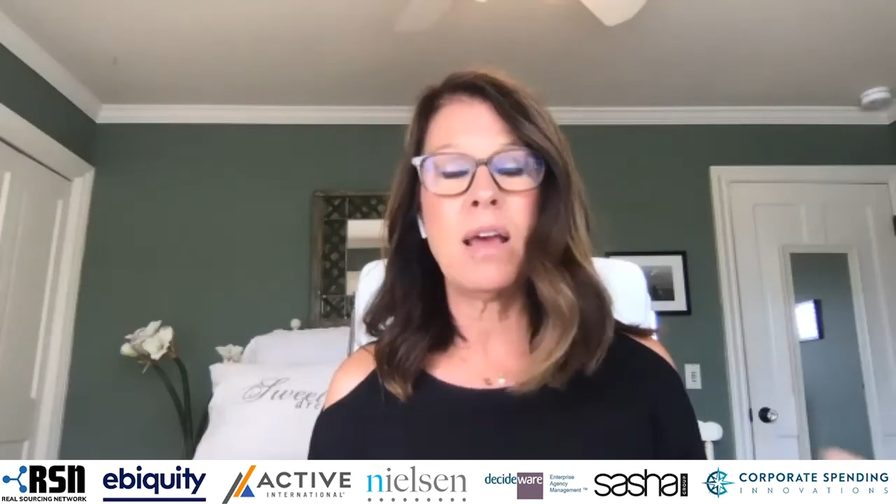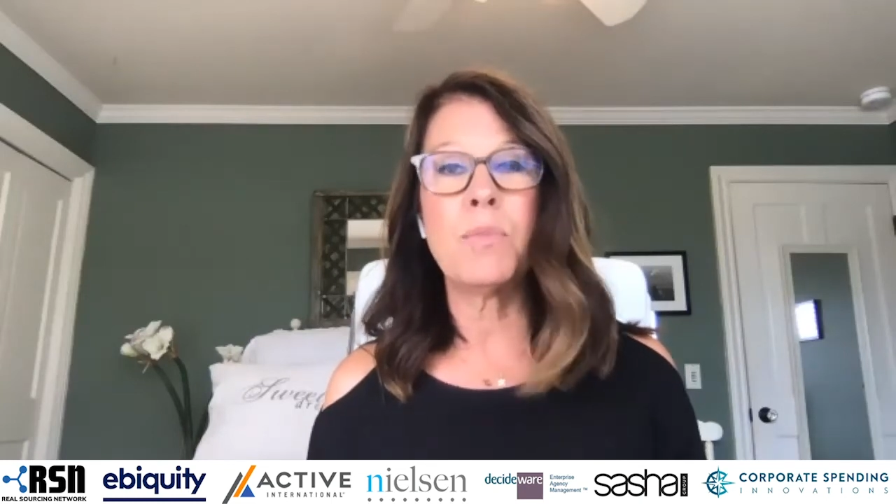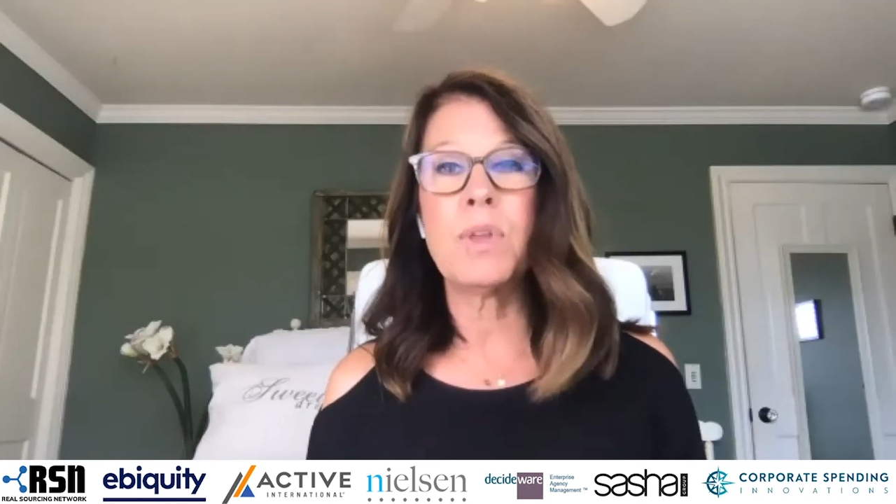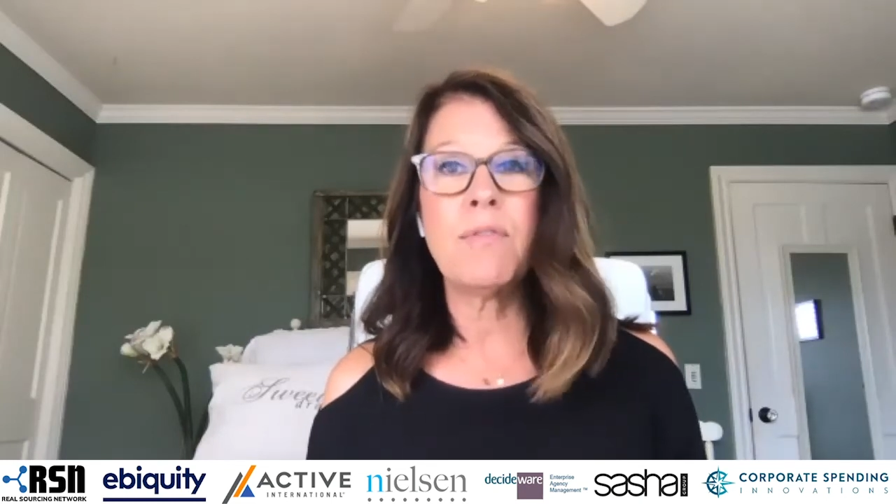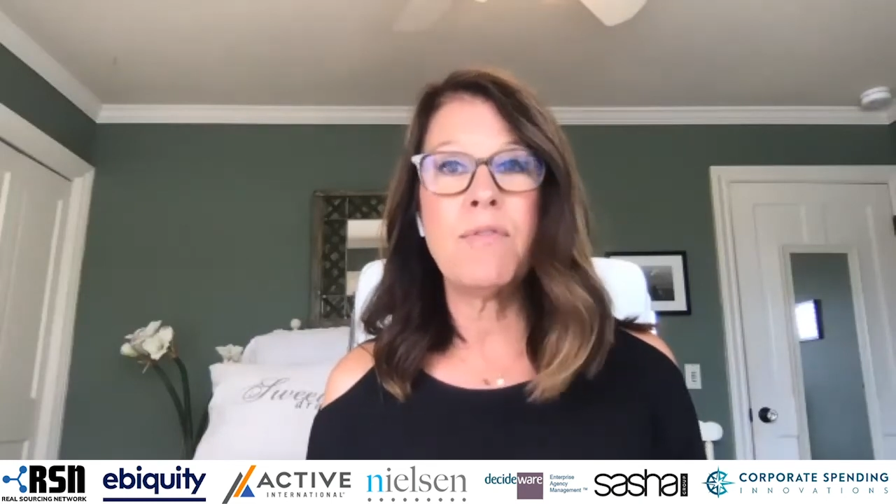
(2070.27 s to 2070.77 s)

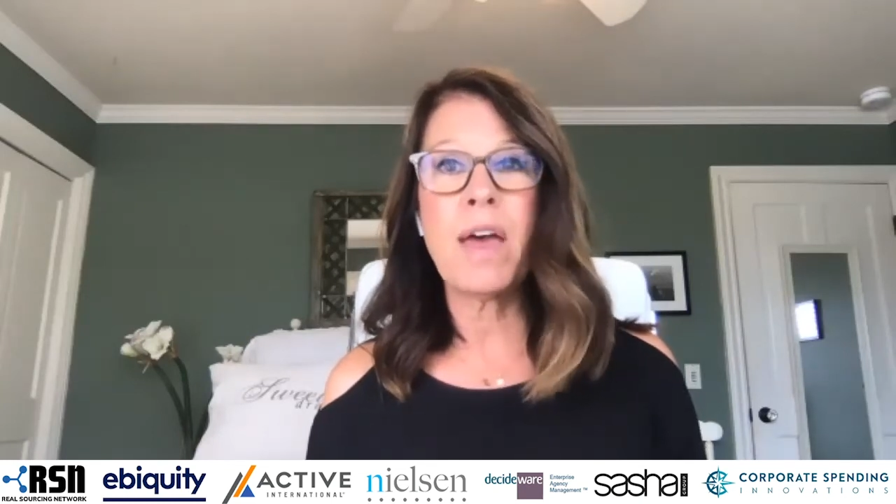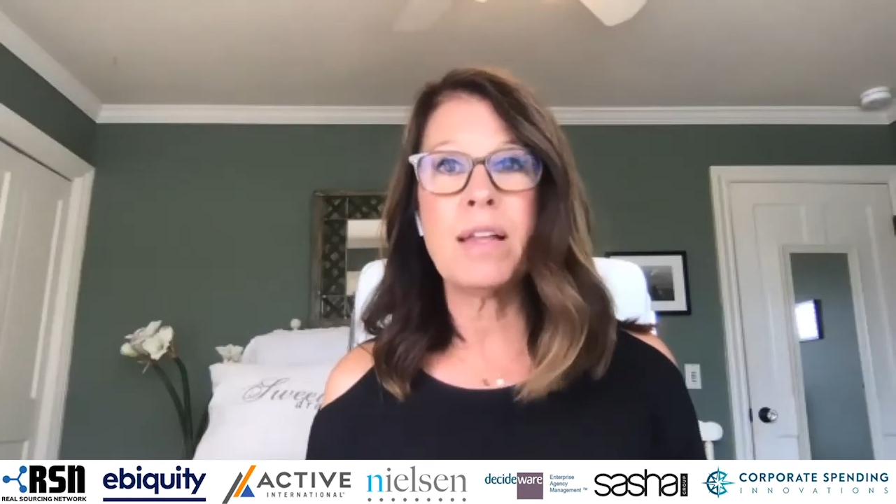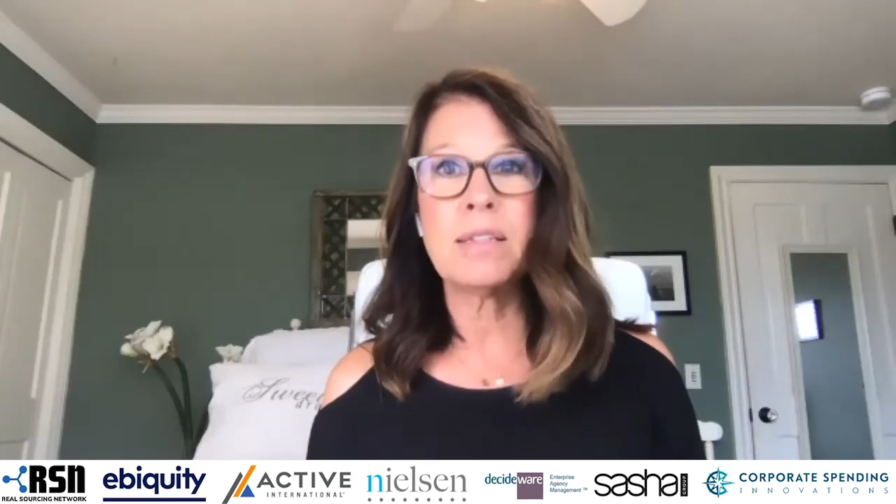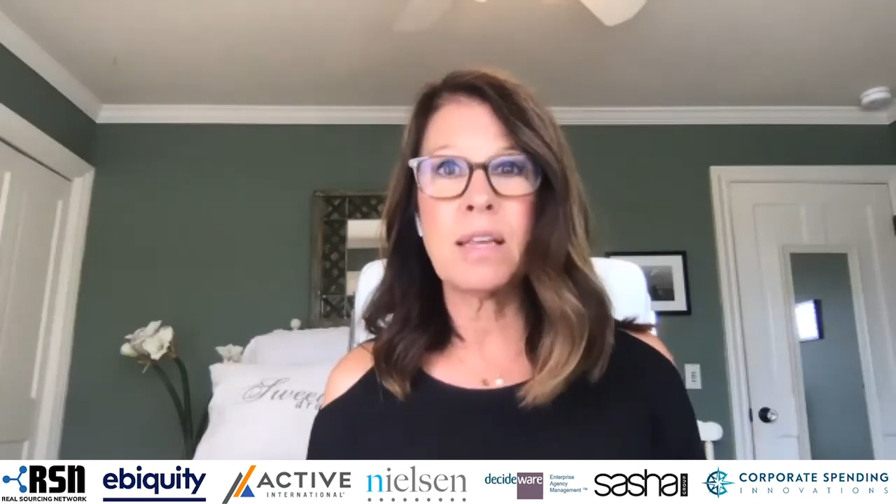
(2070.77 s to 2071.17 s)
with events,